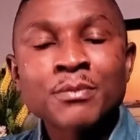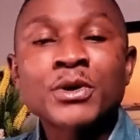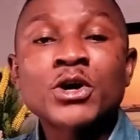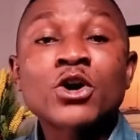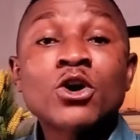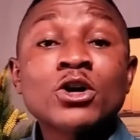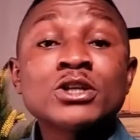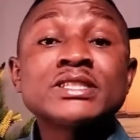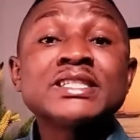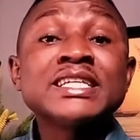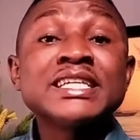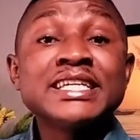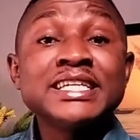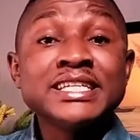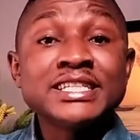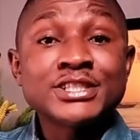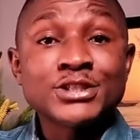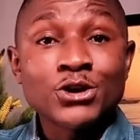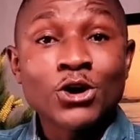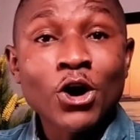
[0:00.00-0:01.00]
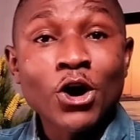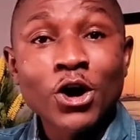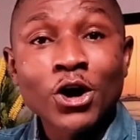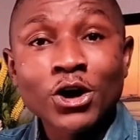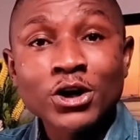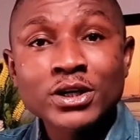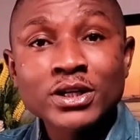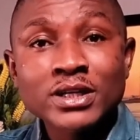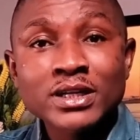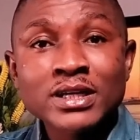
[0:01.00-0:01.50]
Because He is
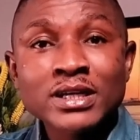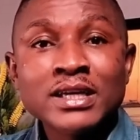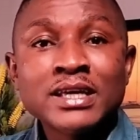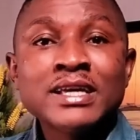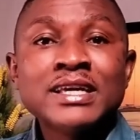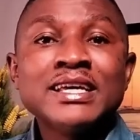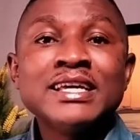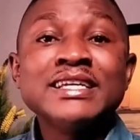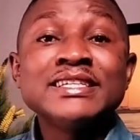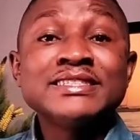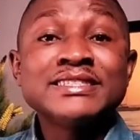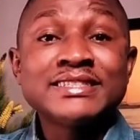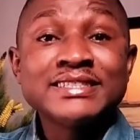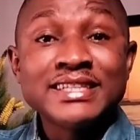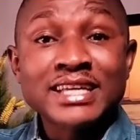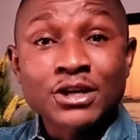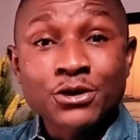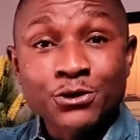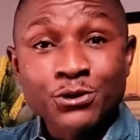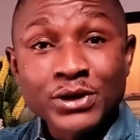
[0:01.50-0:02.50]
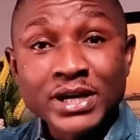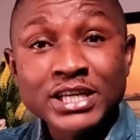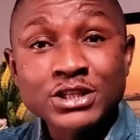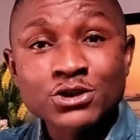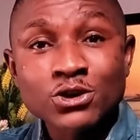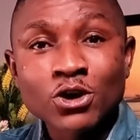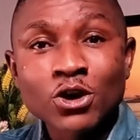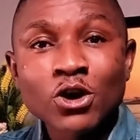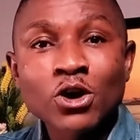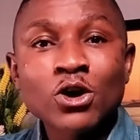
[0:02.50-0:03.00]
God, He is the
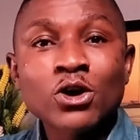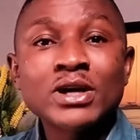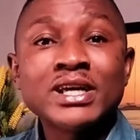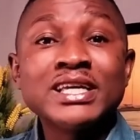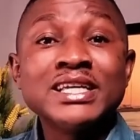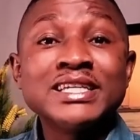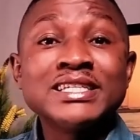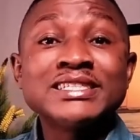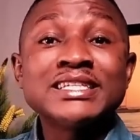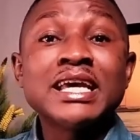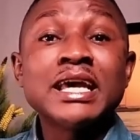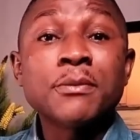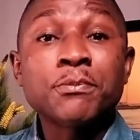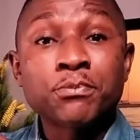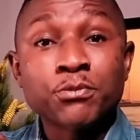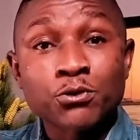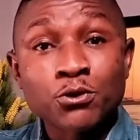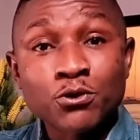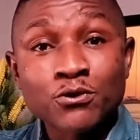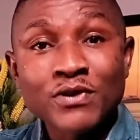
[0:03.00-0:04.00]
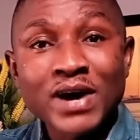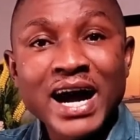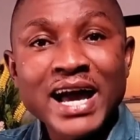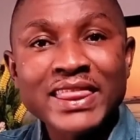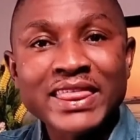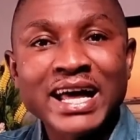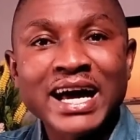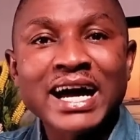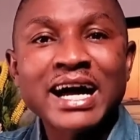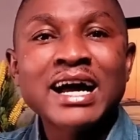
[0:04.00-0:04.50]
creator, He is a
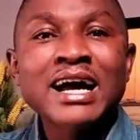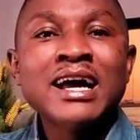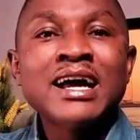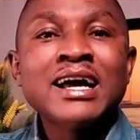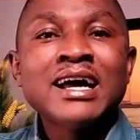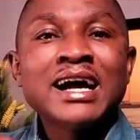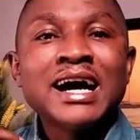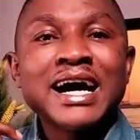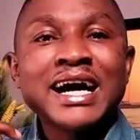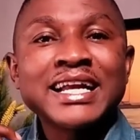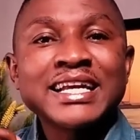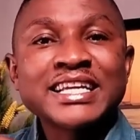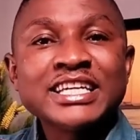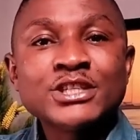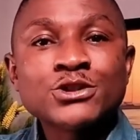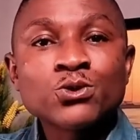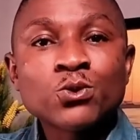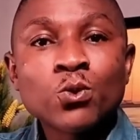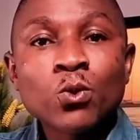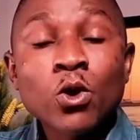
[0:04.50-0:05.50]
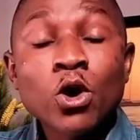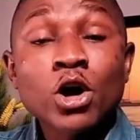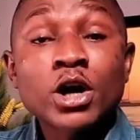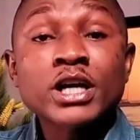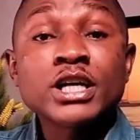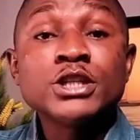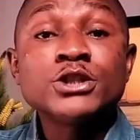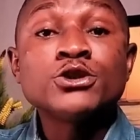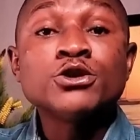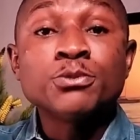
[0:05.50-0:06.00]
provider, and His
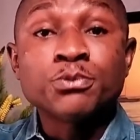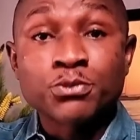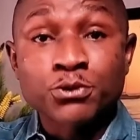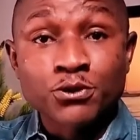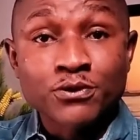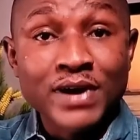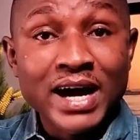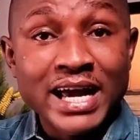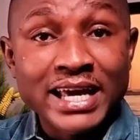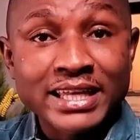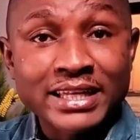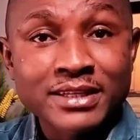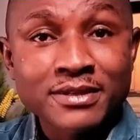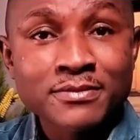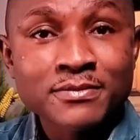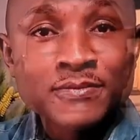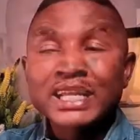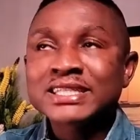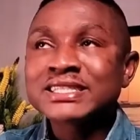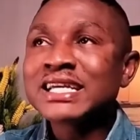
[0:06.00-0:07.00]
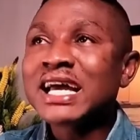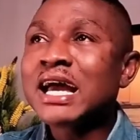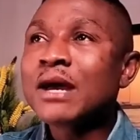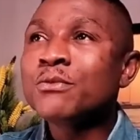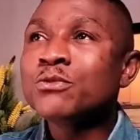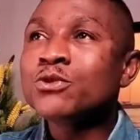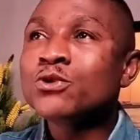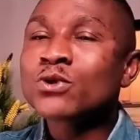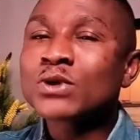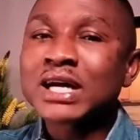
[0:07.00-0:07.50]
work is to provide. By the
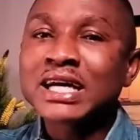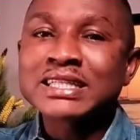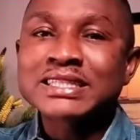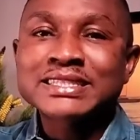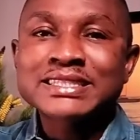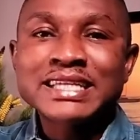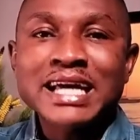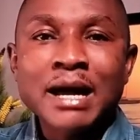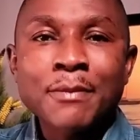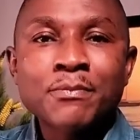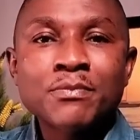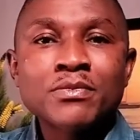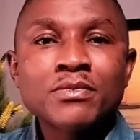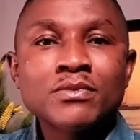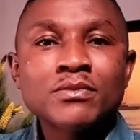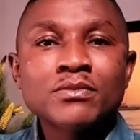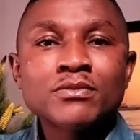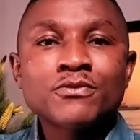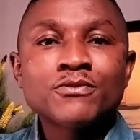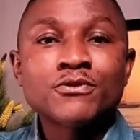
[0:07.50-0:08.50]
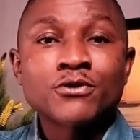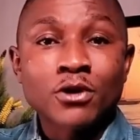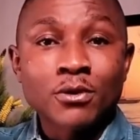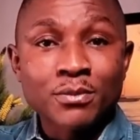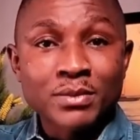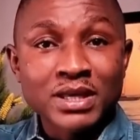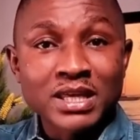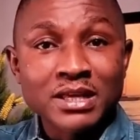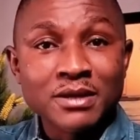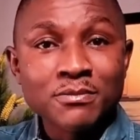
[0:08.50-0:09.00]
time you can tap
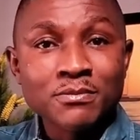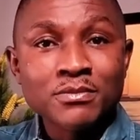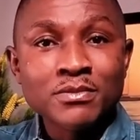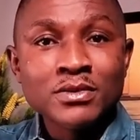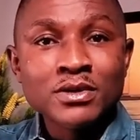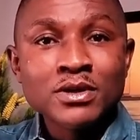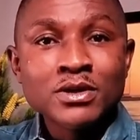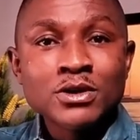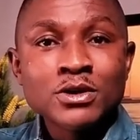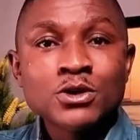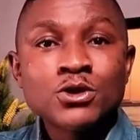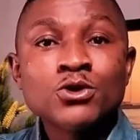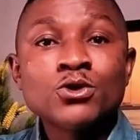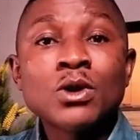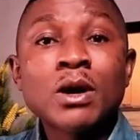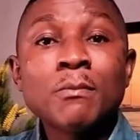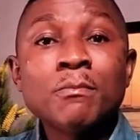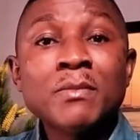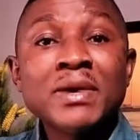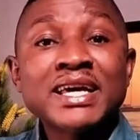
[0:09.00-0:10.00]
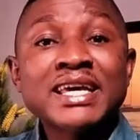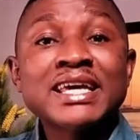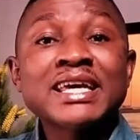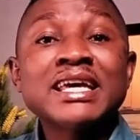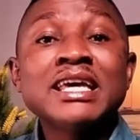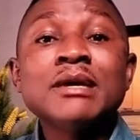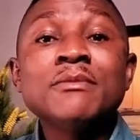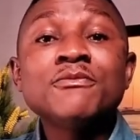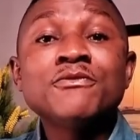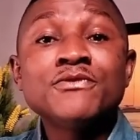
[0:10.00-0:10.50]
from Him, you are
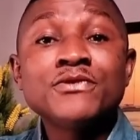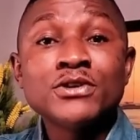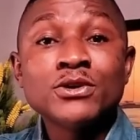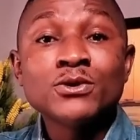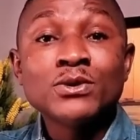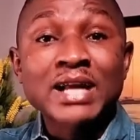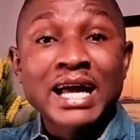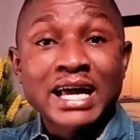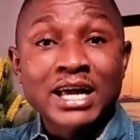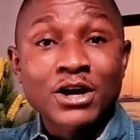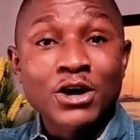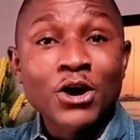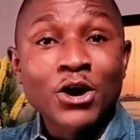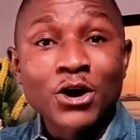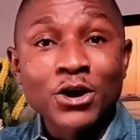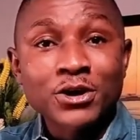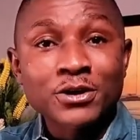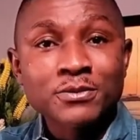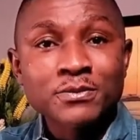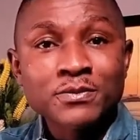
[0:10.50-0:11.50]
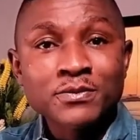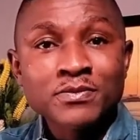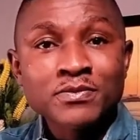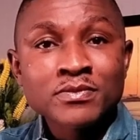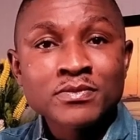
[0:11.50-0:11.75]
making Him feel like God.